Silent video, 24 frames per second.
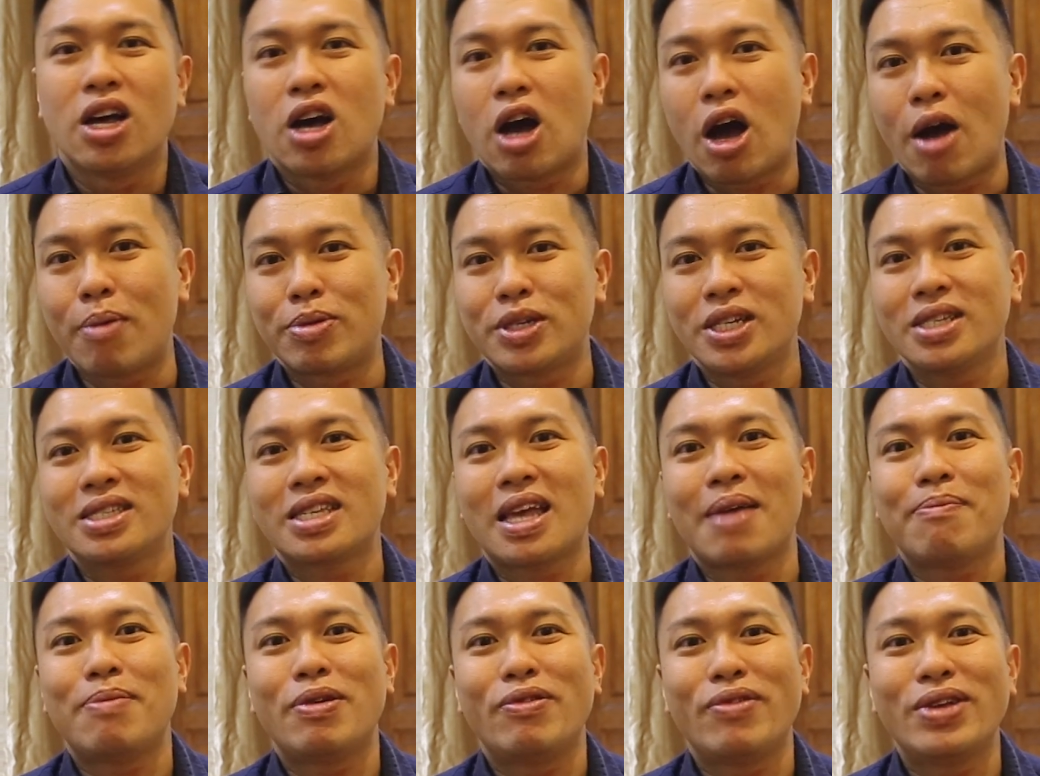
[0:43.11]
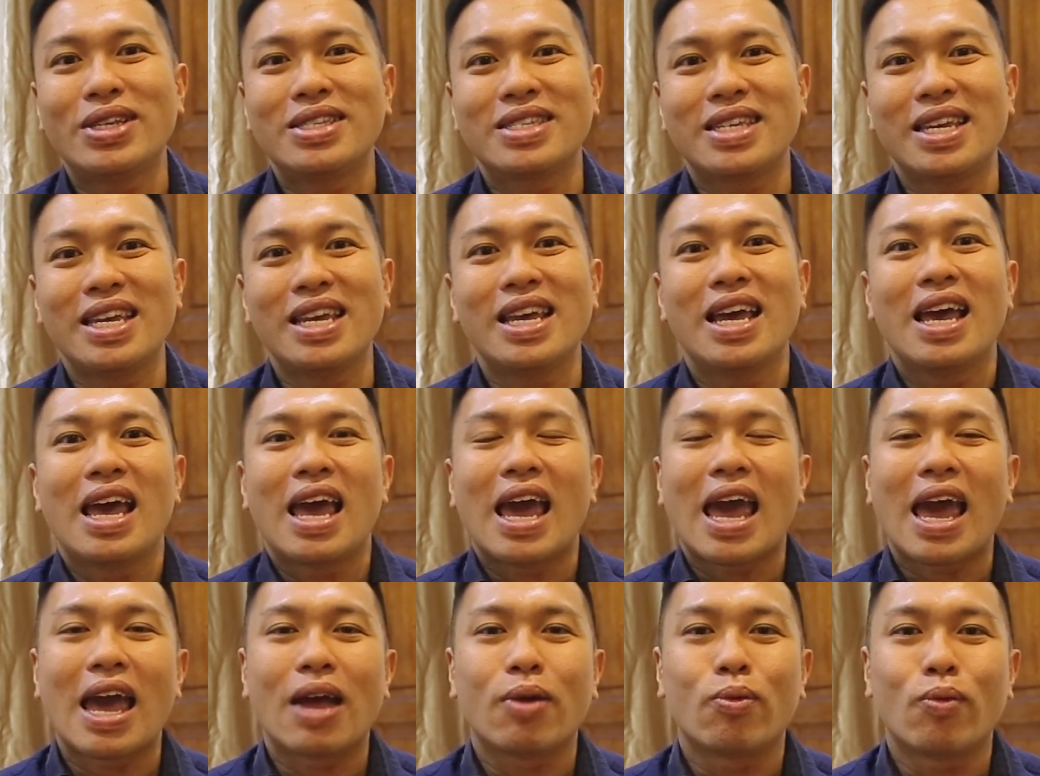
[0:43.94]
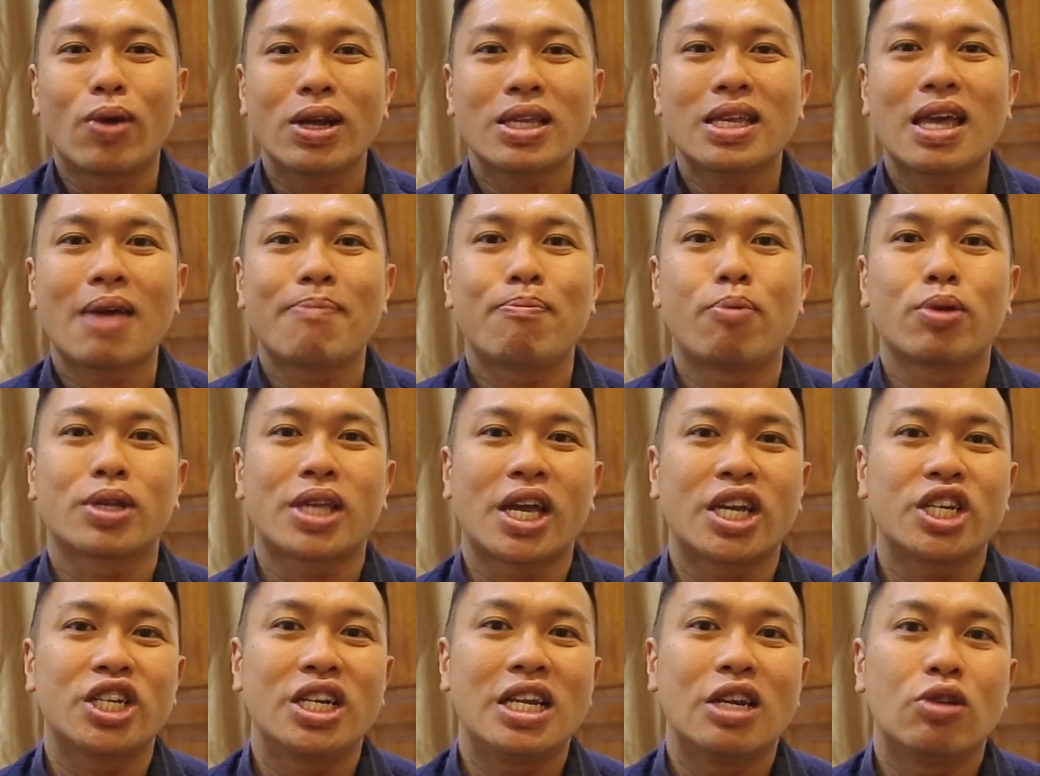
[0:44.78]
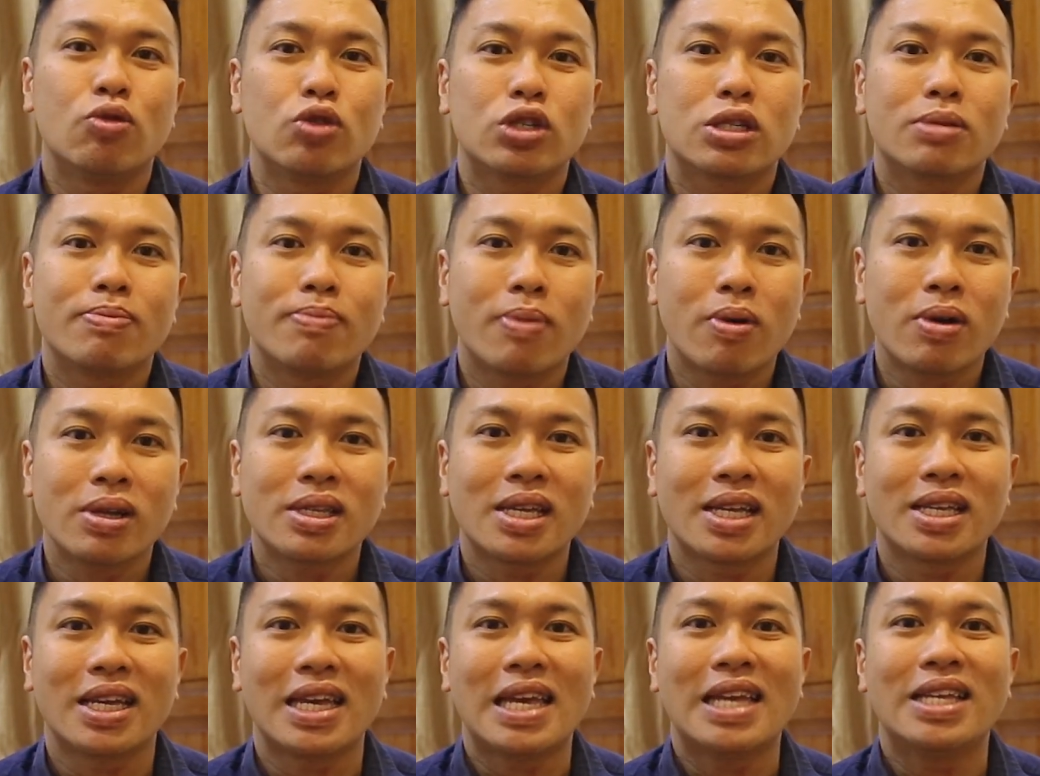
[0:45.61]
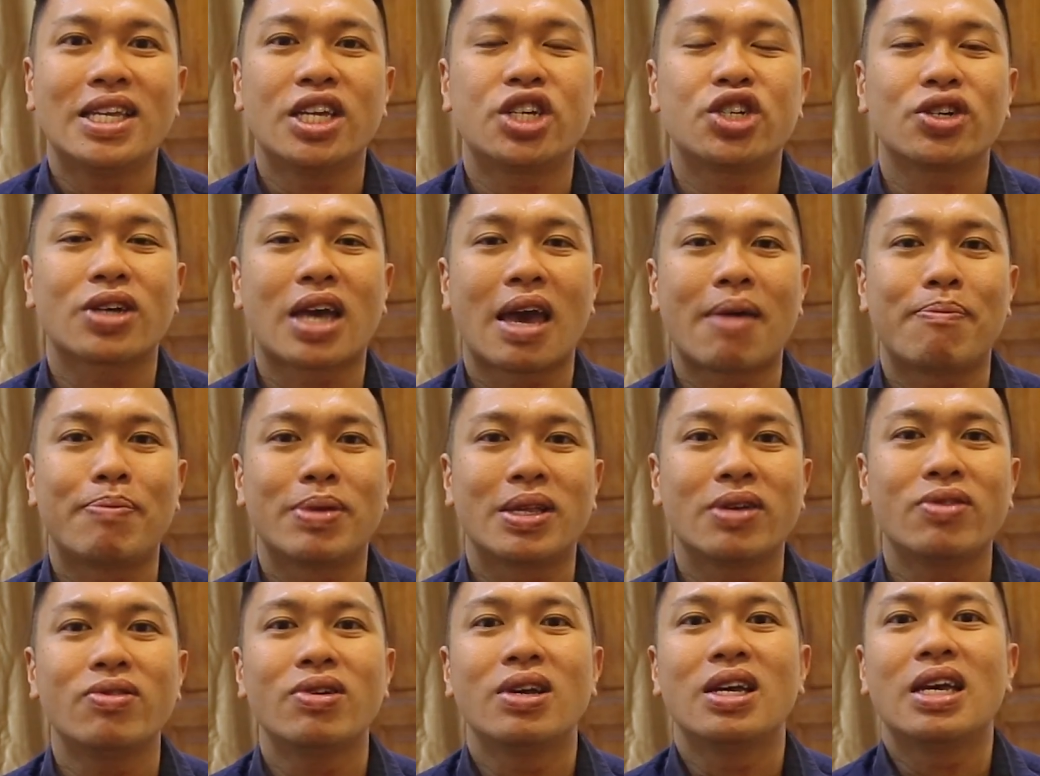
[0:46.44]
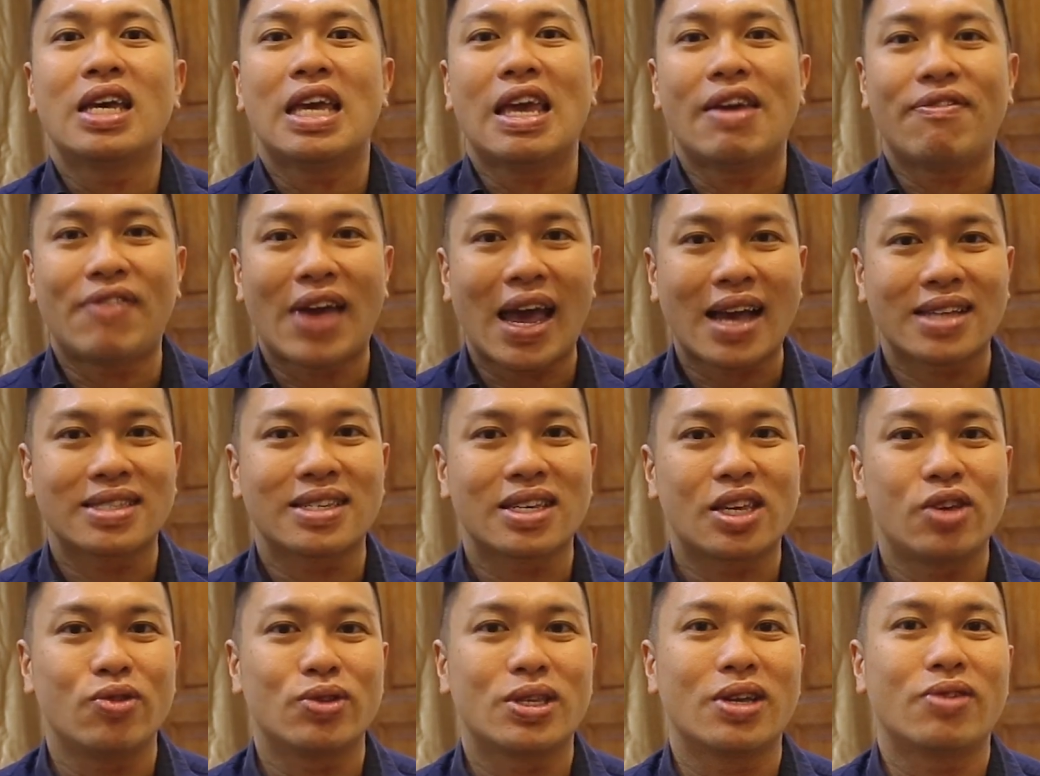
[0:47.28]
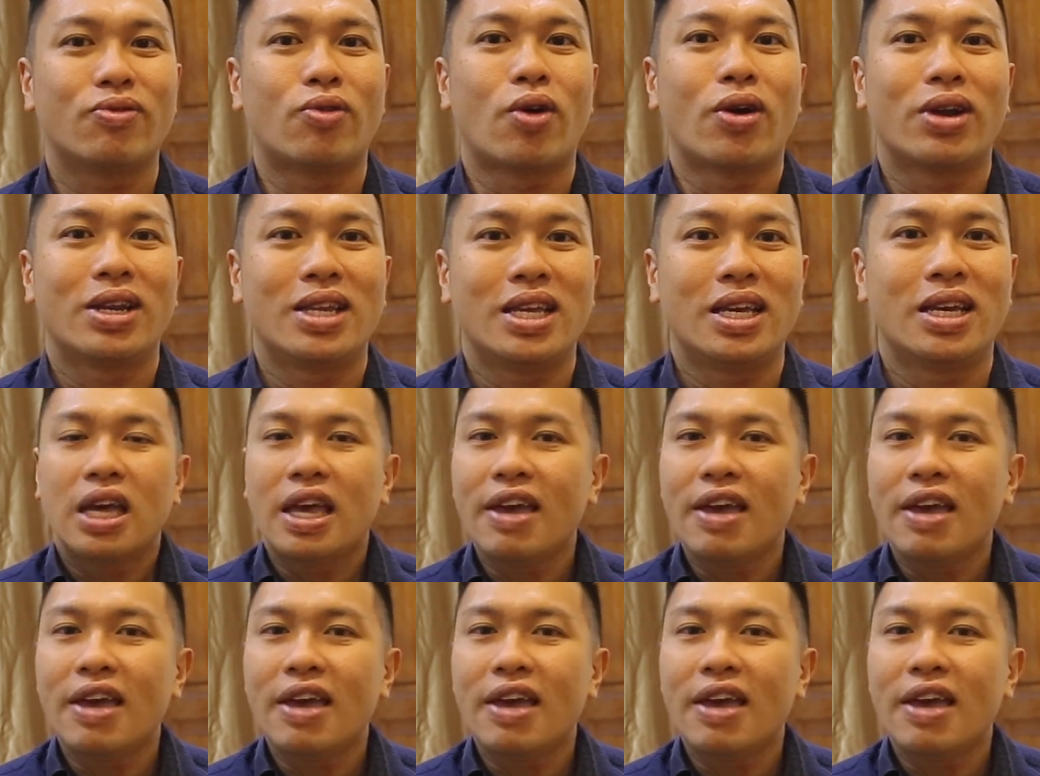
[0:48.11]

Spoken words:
Options can be risky and one can potentially lose more than the initial capital if executed wrongly.